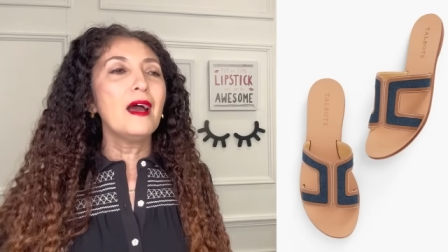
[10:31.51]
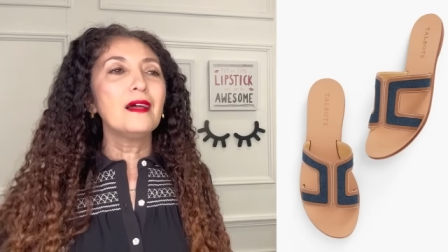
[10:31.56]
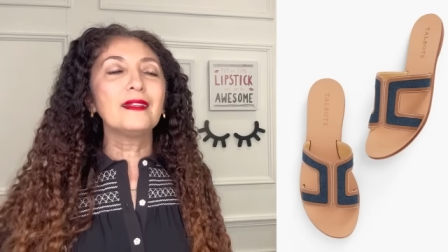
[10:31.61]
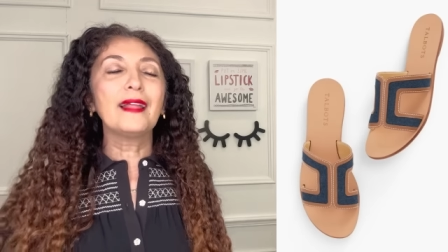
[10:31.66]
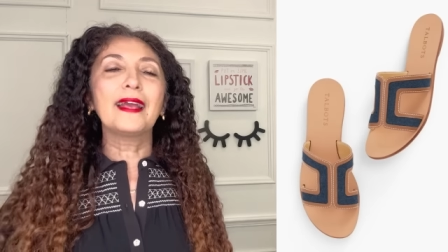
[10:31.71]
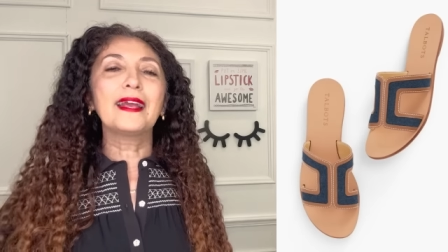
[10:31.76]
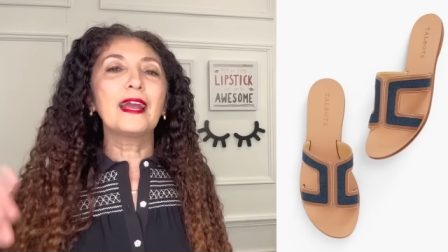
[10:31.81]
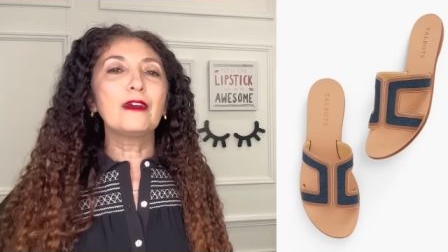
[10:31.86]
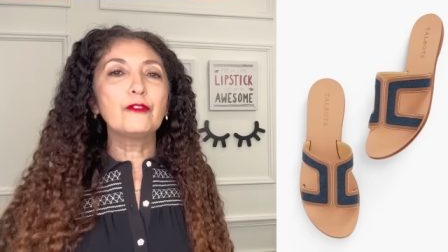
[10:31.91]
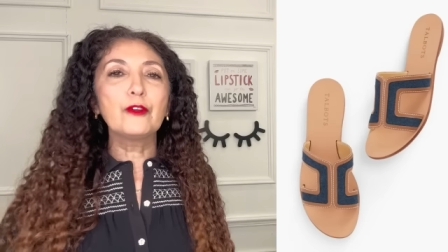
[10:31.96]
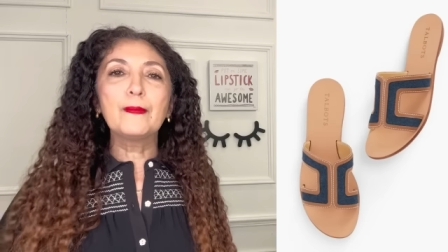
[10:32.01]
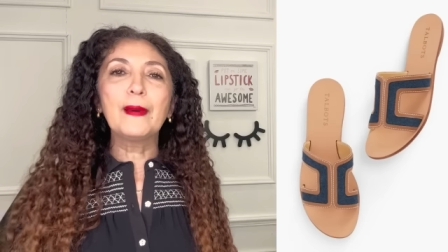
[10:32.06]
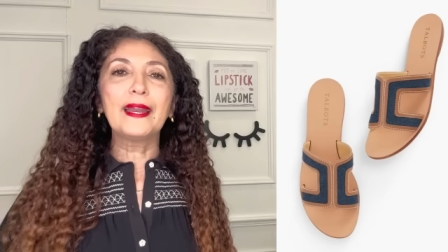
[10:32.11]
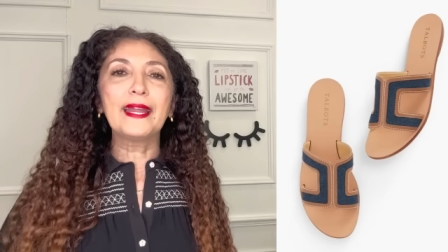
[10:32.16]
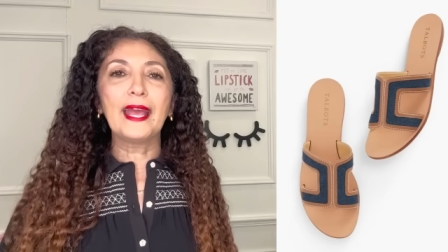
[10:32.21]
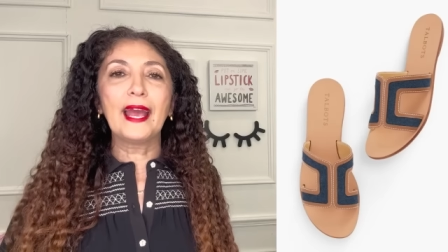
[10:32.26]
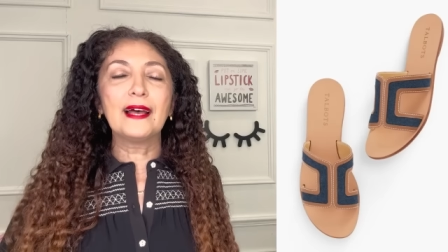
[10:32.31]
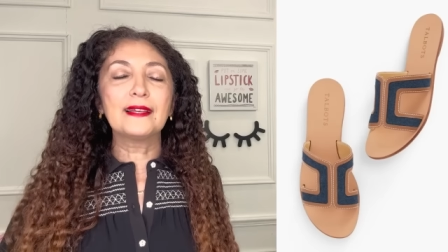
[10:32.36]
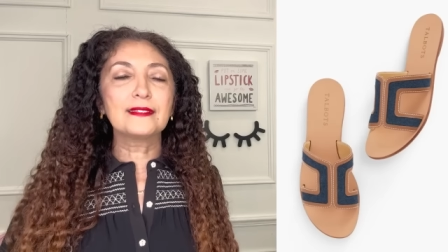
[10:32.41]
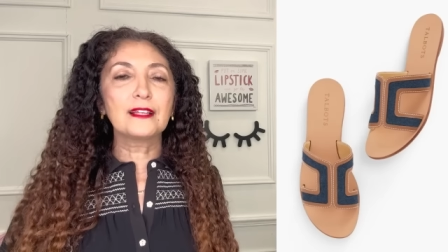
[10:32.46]
Like
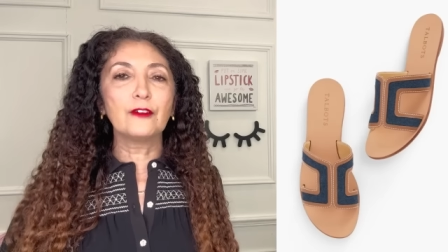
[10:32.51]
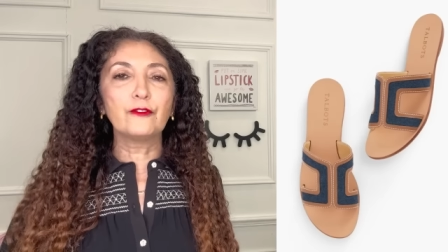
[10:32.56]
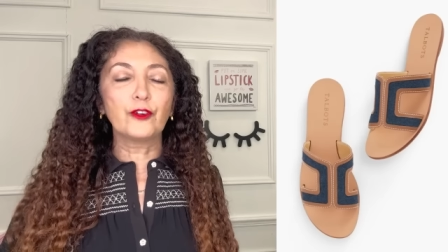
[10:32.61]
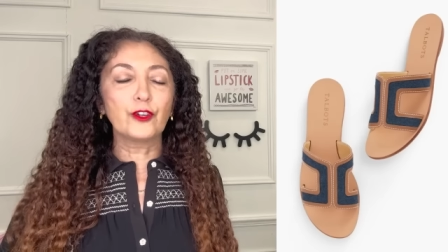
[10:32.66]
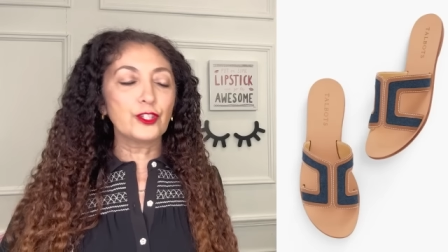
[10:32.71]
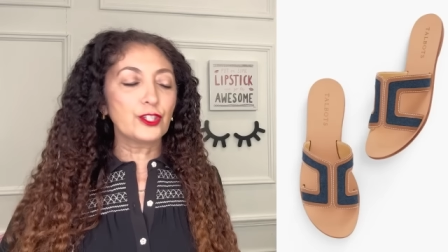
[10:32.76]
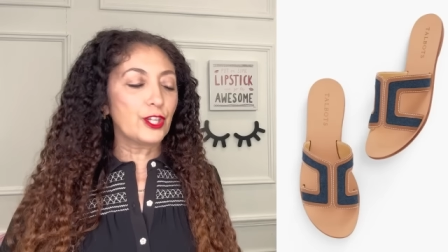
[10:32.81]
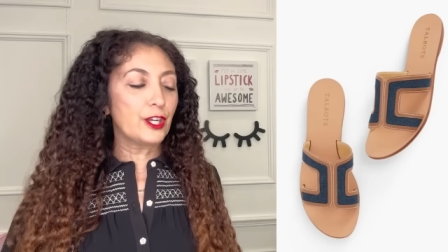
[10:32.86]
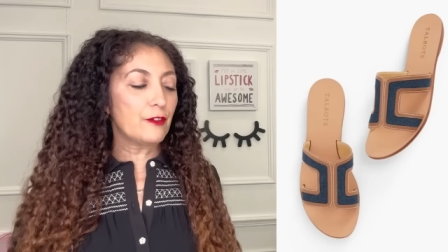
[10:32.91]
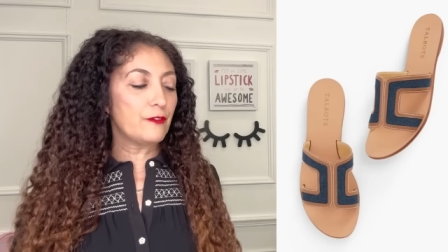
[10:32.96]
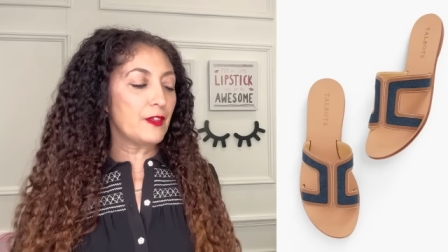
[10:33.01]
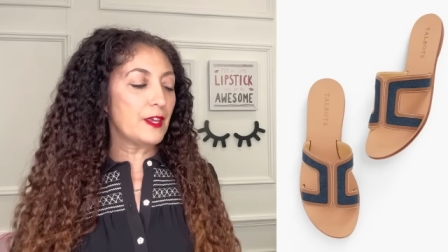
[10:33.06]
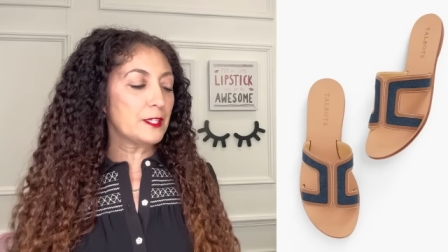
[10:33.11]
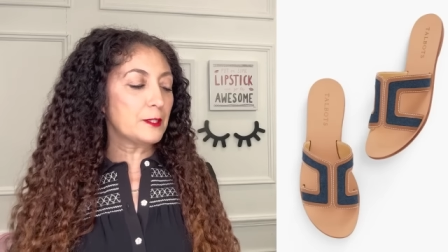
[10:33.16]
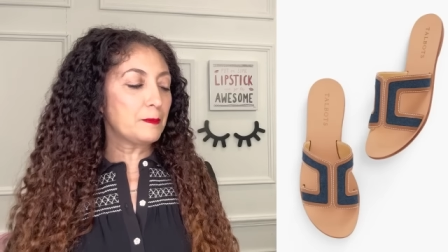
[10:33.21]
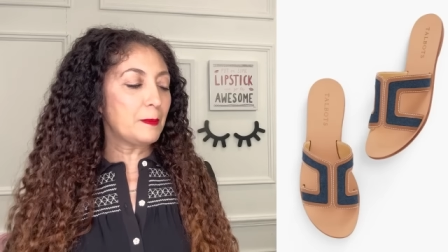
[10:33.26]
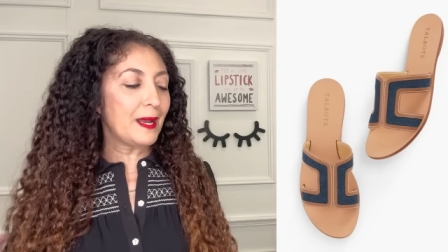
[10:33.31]
everybody has a version of this.